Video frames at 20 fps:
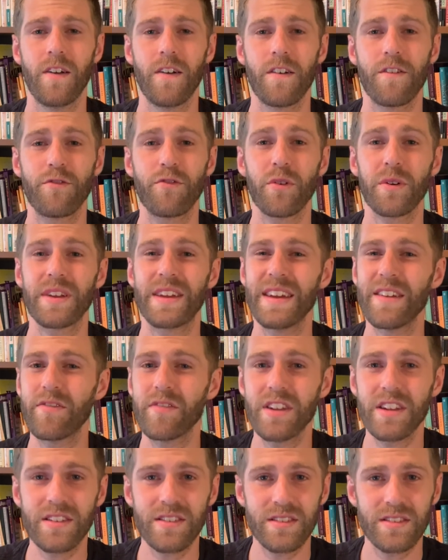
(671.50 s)

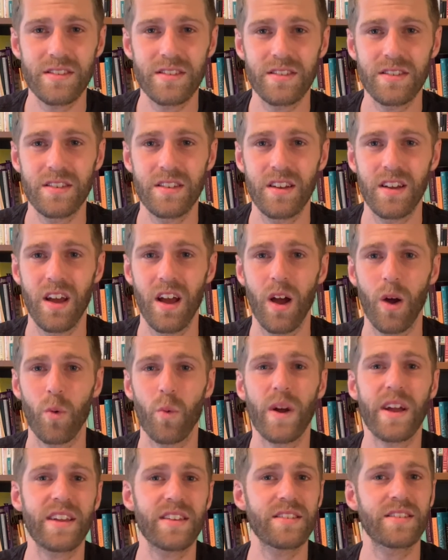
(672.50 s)
Forgiveness,
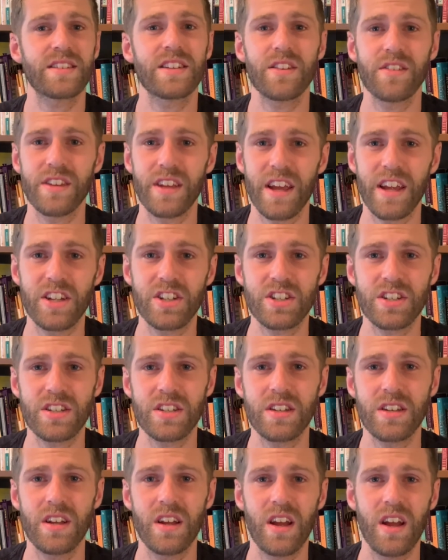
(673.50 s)

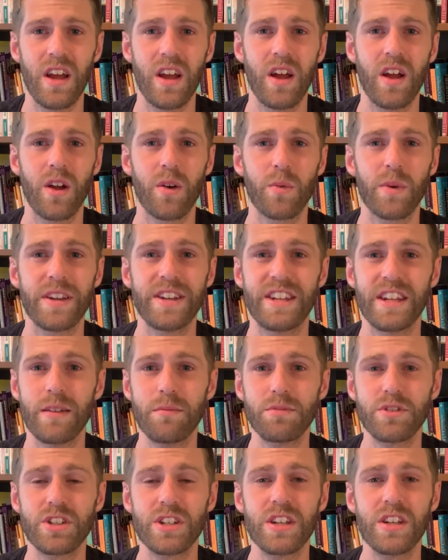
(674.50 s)
reconciliation,
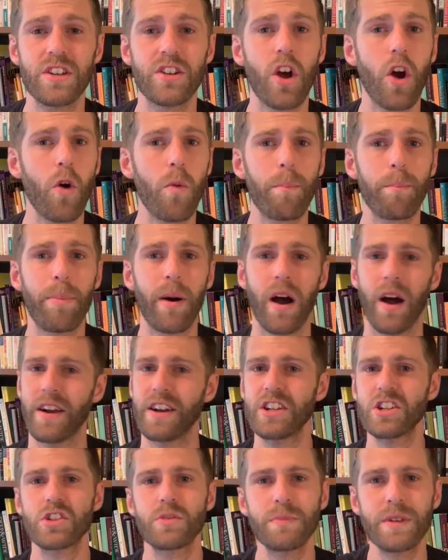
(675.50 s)
redemption, no
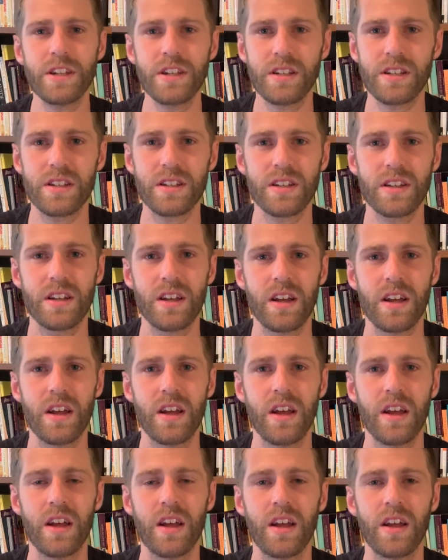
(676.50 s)
punishment.
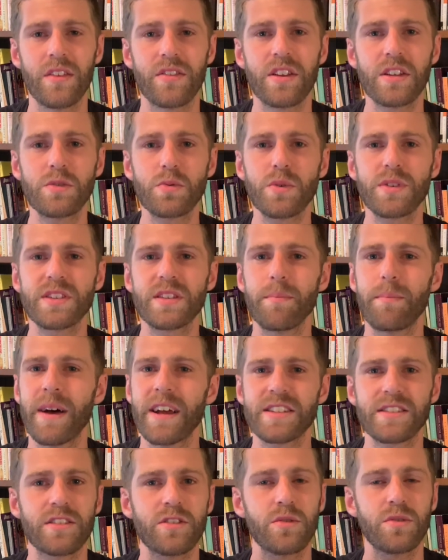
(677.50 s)
This was the
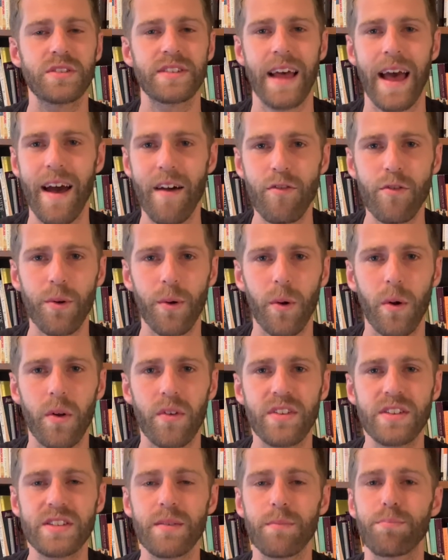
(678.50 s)
best news ever.
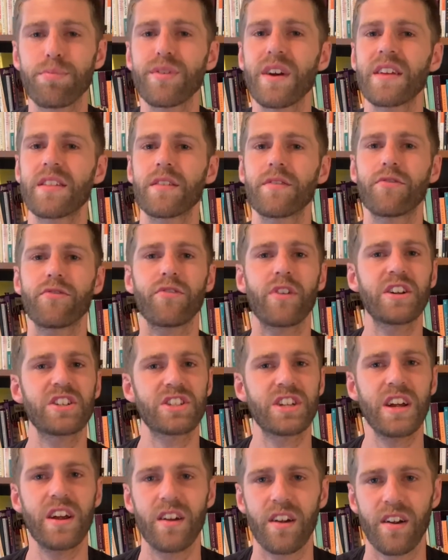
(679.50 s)
This is a breath of
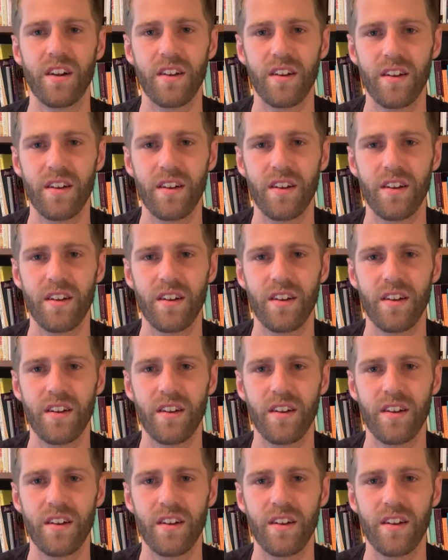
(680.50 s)
fresh air.